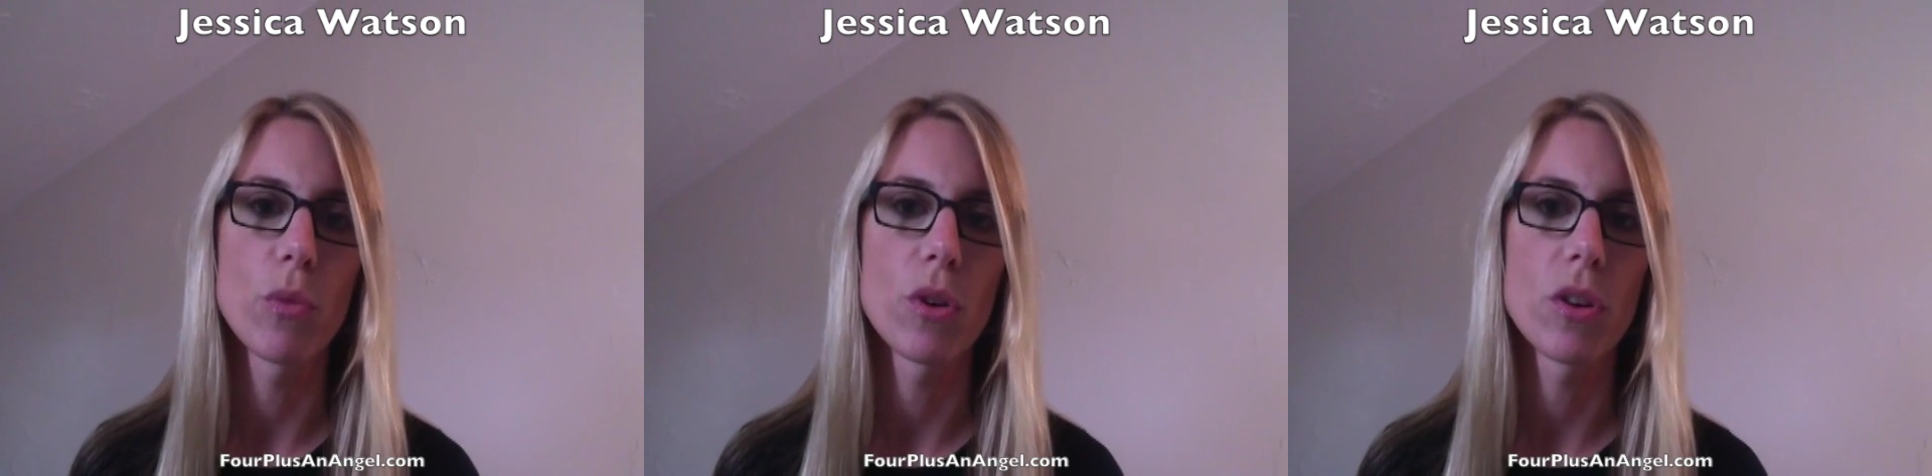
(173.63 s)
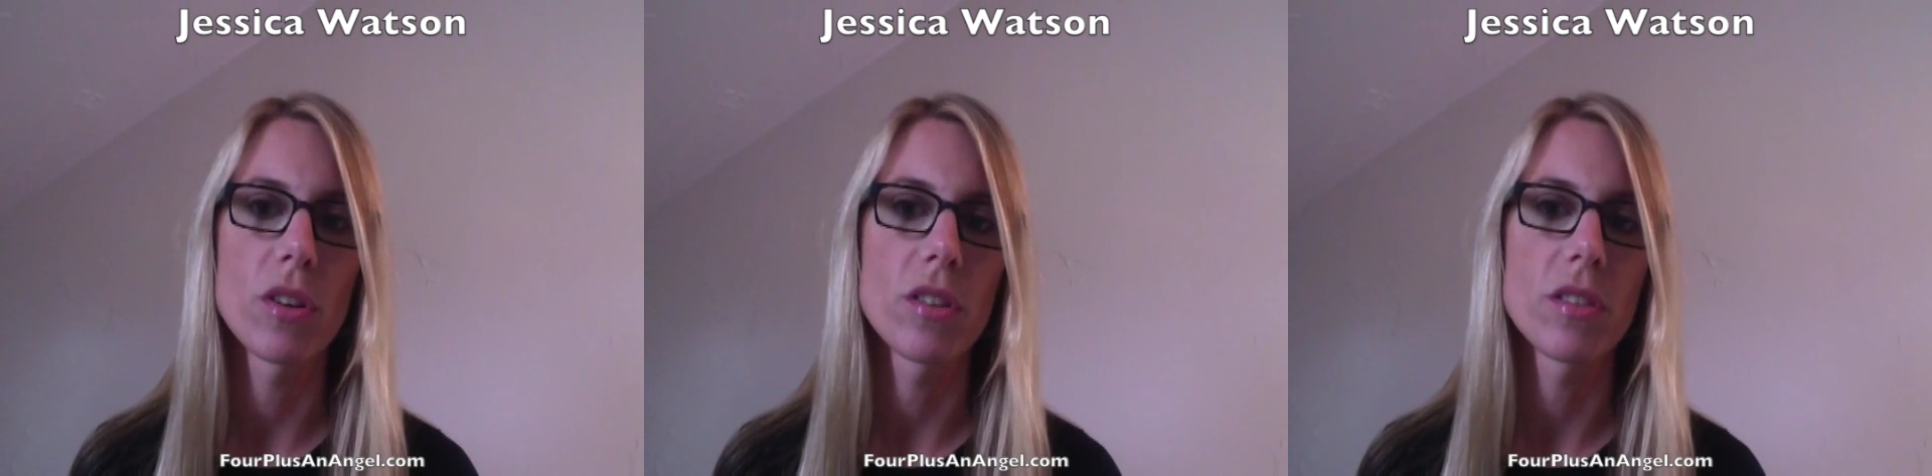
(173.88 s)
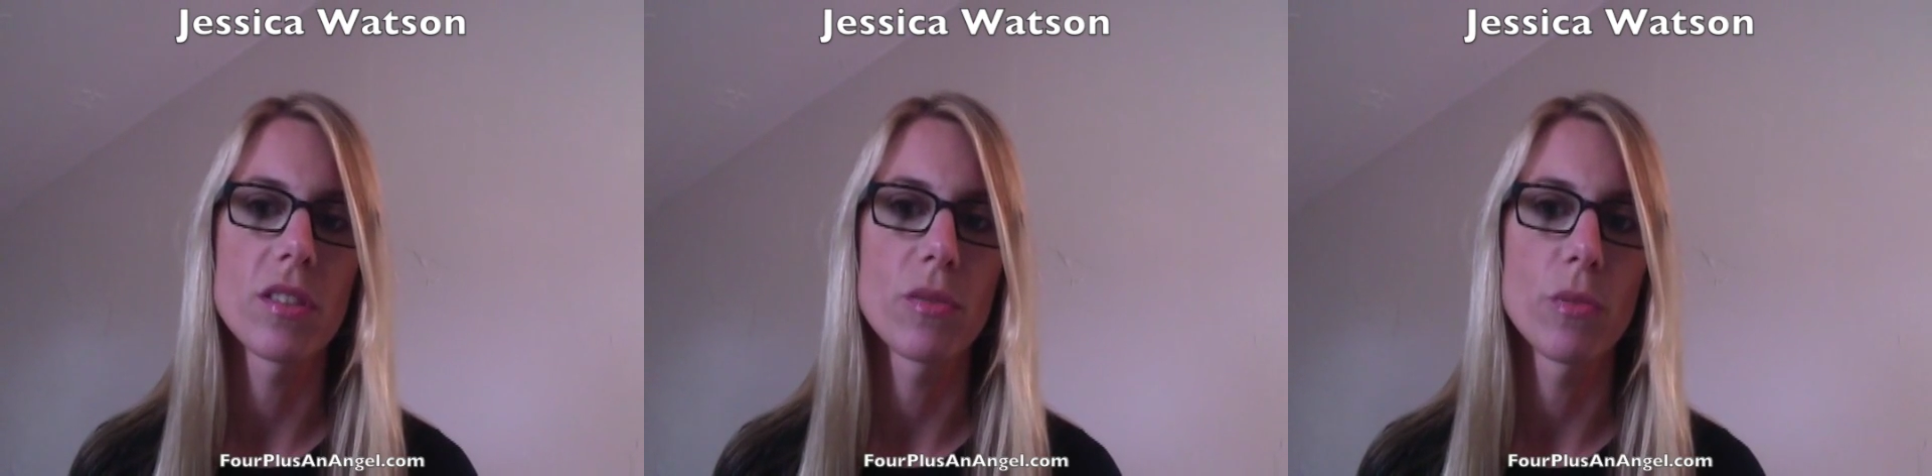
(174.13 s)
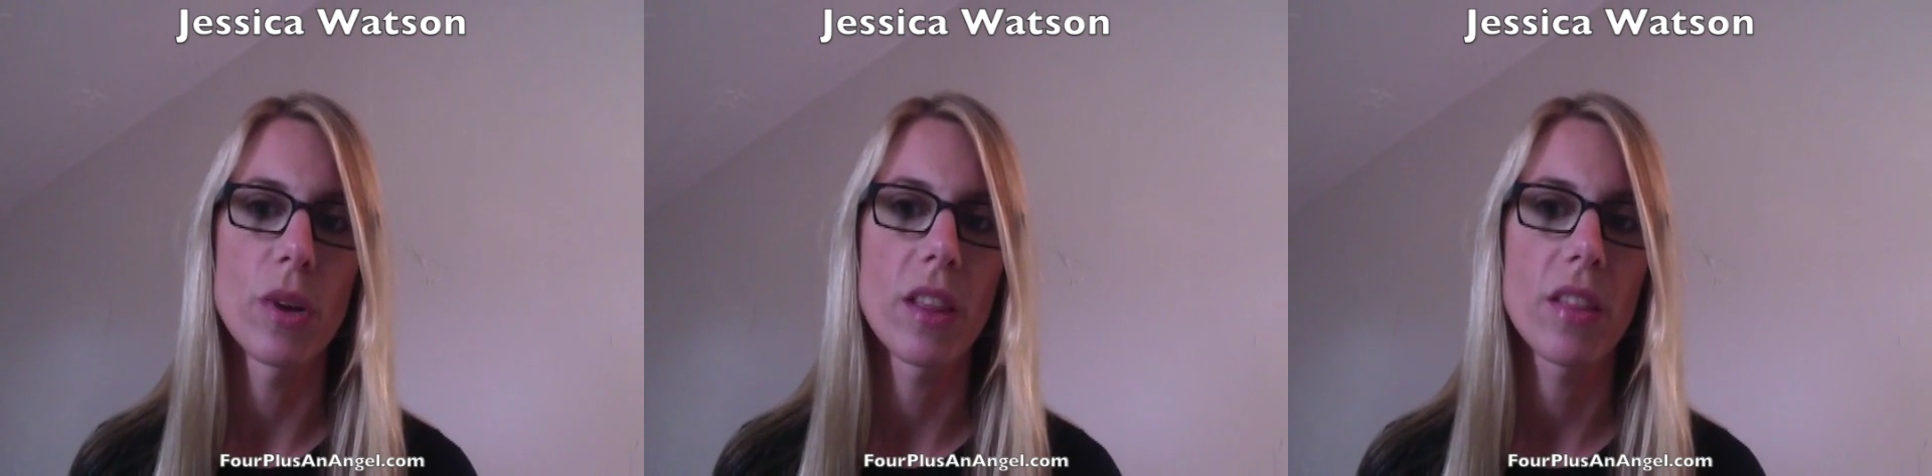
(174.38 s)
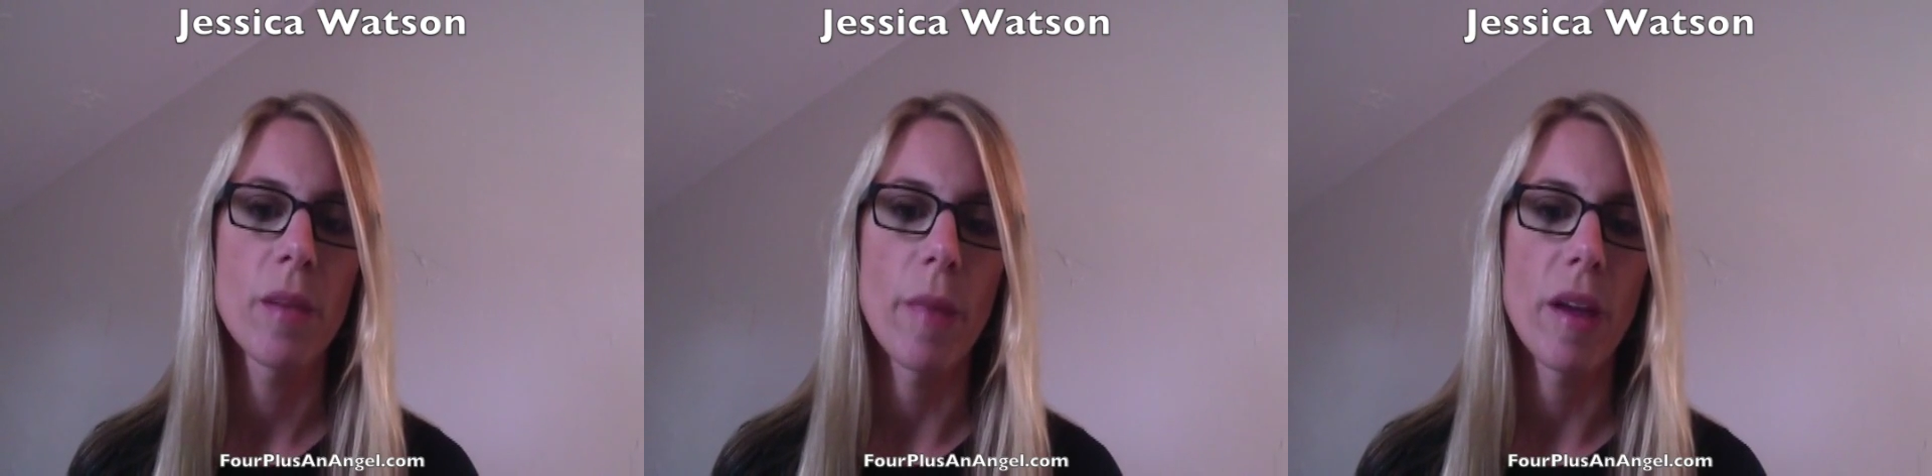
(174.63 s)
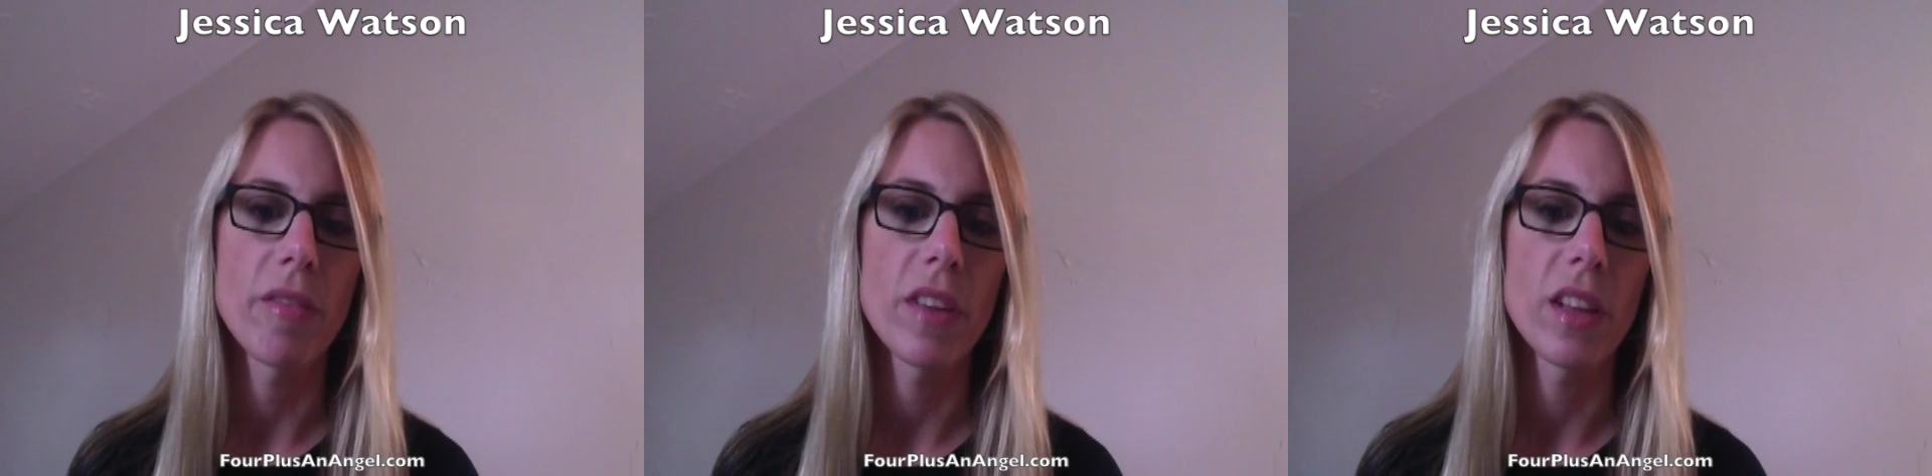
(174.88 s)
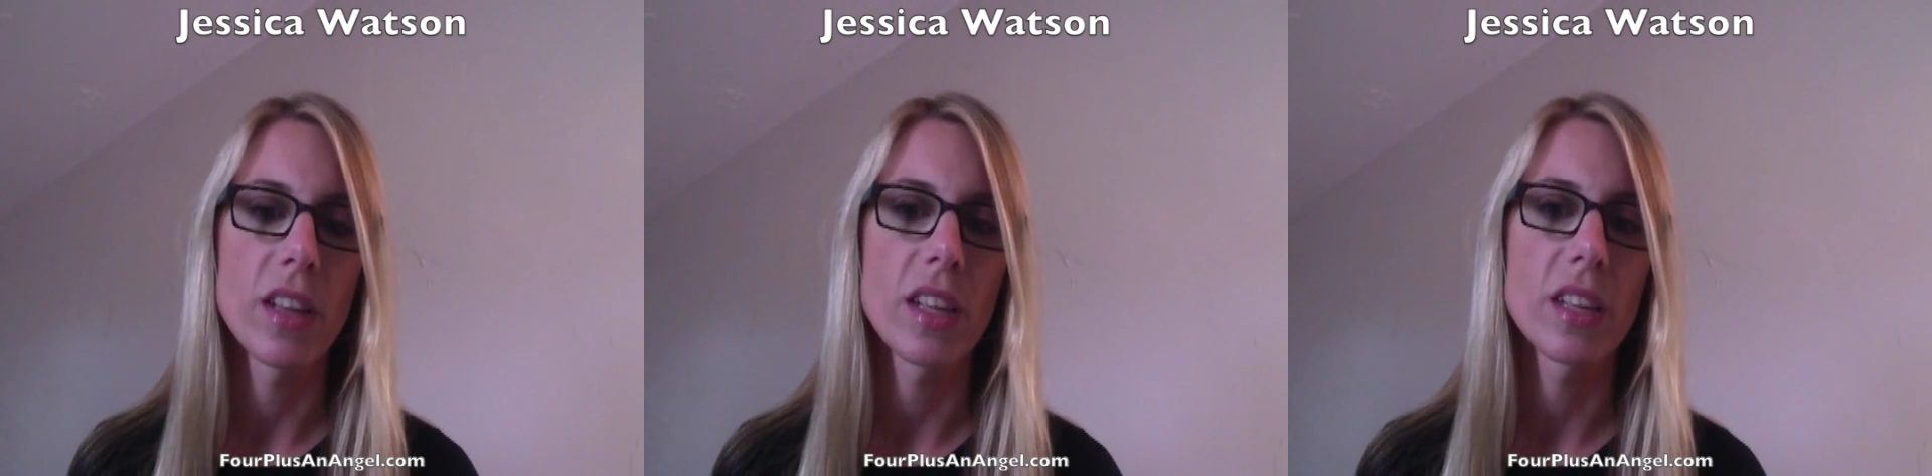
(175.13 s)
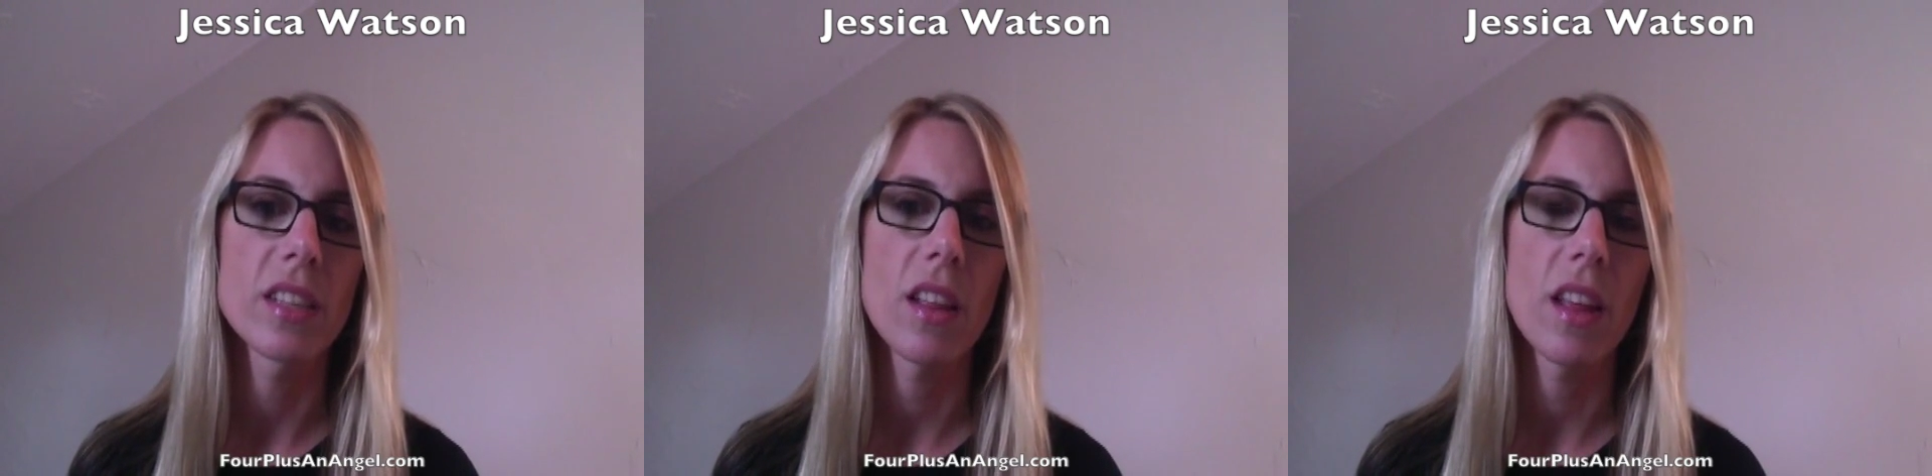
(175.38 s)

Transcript: words with my feelings.